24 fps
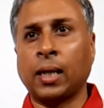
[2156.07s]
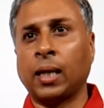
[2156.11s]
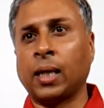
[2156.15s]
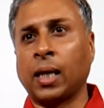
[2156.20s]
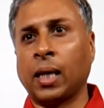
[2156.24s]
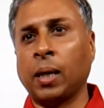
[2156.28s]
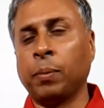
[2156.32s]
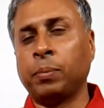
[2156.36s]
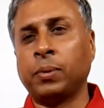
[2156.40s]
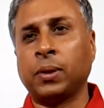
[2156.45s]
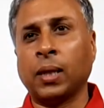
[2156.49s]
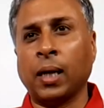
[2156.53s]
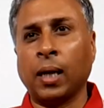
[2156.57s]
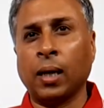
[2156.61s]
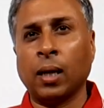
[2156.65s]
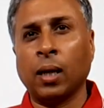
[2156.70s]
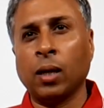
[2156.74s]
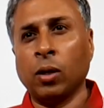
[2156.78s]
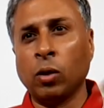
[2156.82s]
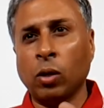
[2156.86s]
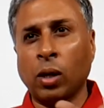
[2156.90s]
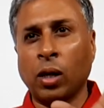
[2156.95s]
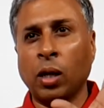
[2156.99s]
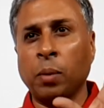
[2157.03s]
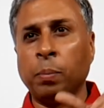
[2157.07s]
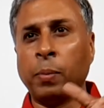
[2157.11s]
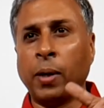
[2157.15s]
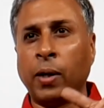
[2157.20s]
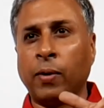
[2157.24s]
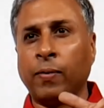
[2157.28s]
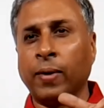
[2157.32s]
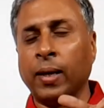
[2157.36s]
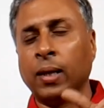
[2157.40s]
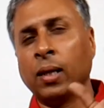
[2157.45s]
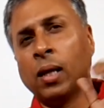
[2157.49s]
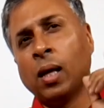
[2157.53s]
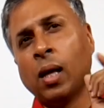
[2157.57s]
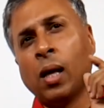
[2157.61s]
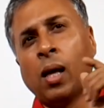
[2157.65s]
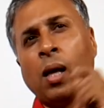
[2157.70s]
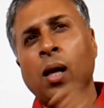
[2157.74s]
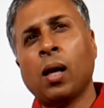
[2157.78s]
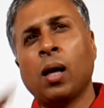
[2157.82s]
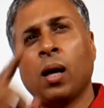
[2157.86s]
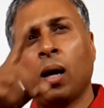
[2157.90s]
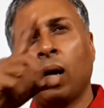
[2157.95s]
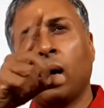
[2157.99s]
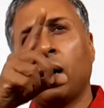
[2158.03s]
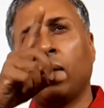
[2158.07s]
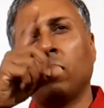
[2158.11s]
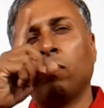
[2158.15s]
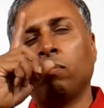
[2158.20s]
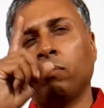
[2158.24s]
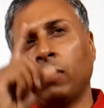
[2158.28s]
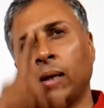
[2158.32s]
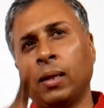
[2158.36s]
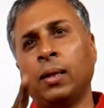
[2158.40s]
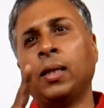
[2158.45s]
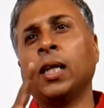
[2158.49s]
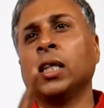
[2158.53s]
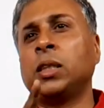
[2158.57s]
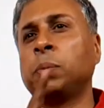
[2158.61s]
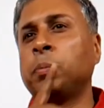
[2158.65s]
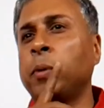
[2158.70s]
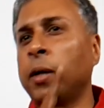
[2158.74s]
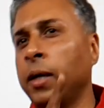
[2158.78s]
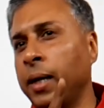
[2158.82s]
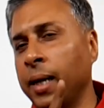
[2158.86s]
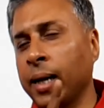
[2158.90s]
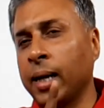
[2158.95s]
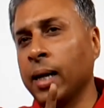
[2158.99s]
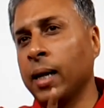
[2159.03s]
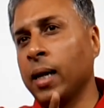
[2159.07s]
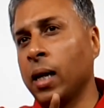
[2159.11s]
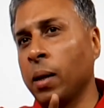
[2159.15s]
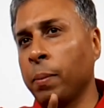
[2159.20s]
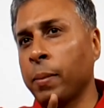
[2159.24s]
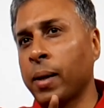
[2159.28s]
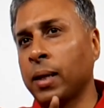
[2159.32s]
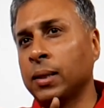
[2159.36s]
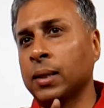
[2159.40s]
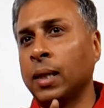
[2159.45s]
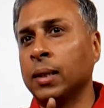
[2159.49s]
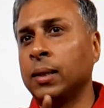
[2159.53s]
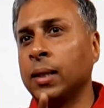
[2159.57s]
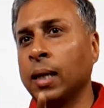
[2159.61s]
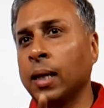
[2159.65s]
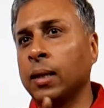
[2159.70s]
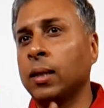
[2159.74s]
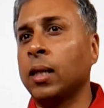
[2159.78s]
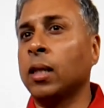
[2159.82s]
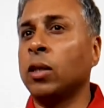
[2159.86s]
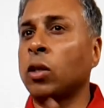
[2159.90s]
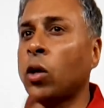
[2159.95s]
keep saying you're in between. In this particular image, I think the